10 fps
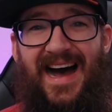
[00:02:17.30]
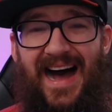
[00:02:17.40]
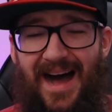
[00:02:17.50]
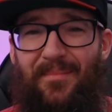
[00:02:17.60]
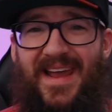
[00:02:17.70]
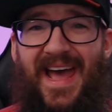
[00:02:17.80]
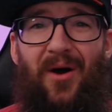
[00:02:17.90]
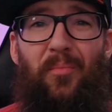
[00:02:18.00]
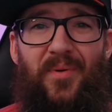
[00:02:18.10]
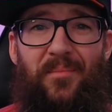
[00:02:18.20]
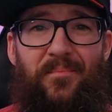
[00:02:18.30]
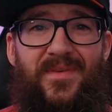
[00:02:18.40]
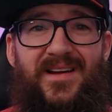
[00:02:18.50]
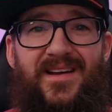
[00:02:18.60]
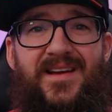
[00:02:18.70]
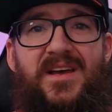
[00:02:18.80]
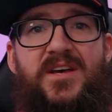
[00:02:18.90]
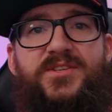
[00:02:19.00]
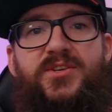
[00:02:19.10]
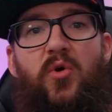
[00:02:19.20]
I'm gonna help them.
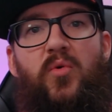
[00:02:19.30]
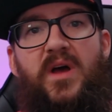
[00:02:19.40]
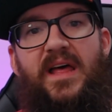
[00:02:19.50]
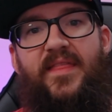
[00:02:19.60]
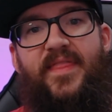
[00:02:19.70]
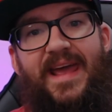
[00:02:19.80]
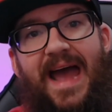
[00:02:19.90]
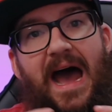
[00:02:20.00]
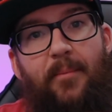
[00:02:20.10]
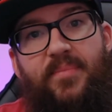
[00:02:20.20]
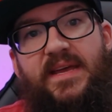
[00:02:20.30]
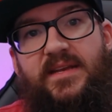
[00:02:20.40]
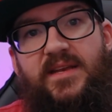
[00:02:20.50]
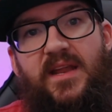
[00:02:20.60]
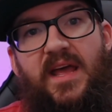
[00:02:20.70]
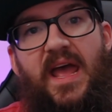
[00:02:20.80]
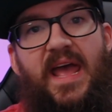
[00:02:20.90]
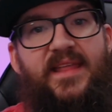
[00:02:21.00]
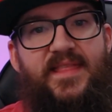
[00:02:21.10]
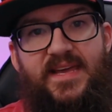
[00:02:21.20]
So they hop in
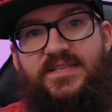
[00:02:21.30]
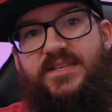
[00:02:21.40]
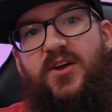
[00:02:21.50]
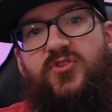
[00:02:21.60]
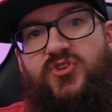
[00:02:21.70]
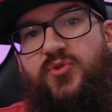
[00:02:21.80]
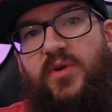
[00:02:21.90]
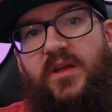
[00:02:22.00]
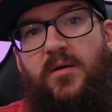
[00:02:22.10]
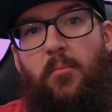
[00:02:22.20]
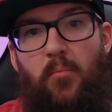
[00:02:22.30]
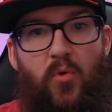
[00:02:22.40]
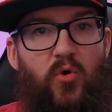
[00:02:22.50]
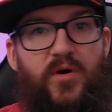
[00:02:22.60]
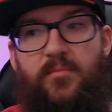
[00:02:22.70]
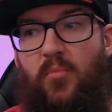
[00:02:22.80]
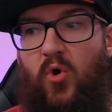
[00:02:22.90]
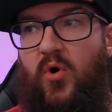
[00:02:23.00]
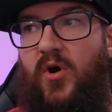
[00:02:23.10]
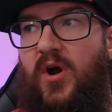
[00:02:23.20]
and they start doing more and
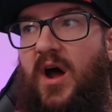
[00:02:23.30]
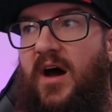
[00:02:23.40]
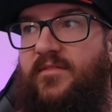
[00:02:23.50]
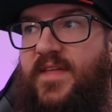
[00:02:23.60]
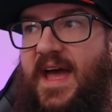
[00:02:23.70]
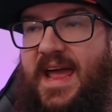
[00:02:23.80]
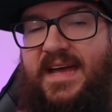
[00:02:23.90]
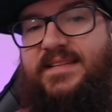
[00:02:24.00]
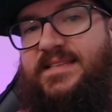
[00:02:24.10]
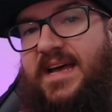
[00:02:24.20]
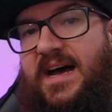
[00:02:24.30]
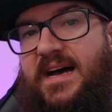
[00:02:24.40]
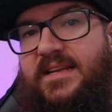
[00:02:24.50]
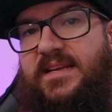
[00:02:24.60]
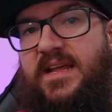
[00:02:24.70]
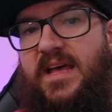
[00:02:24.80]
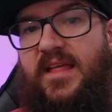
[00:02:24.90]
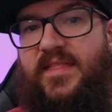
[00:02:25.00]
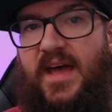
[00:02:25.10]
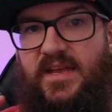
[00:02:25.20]
more of the hands-on
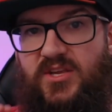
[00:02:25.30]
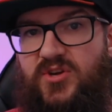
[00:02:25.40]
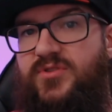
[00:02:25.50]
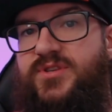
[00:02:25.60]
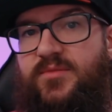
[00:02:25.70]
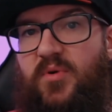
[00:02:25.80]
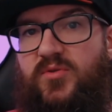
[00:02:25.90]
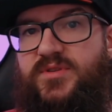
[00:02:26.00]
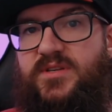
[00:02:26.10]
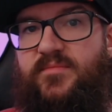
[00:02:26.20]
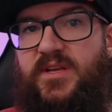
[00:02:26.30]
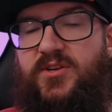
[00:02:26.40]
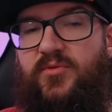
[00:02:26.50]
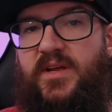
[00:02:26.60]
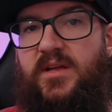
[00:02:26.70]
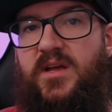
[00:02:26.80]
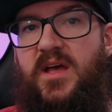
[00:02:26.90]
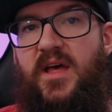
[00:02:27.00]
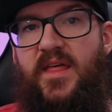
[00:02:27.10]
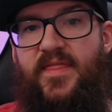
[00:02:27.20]
that you're supposed to be doing.
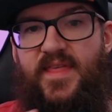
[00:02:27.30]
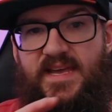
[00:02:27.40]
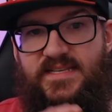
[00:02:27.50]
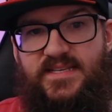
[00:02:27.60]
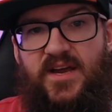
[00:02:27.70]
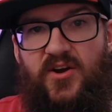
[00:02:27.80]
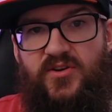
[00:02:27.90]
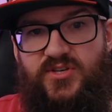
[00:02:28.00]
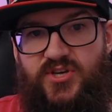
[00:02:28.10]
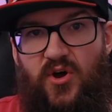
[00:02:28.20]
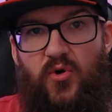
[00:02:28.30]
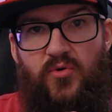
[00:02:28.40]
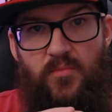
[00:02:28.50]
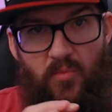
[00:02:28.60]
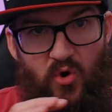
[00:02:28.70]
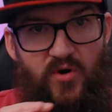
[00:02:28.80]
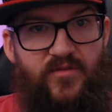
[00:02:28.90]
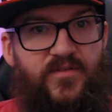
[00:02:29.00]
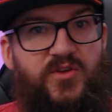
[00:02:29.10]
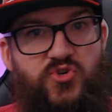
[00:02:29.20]
They start to own more
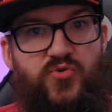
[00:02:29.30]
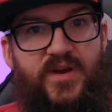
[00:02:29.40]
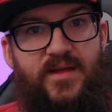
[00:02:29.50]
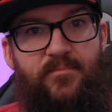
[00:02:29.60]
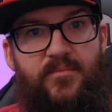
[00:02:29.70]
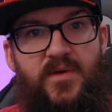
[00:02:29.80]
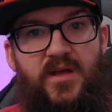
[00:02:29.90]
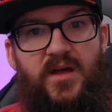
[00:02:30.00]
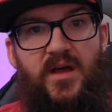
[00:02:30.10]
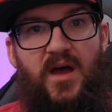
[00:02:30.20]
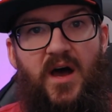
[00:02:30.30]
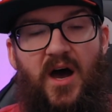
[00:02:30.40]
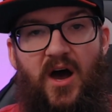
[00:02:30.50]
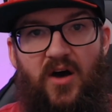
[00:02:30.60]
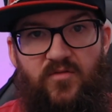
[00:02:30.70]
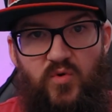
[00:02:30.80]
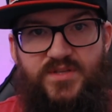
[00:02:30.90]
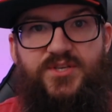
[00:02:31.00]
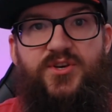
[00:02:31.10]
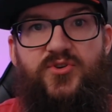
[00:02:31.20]
of the dream of
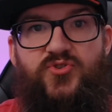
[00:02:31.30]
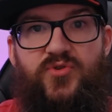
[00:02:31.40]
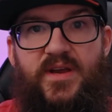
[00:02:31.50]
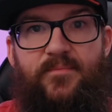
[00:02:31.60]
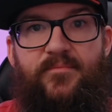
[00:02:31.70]
what's your dream.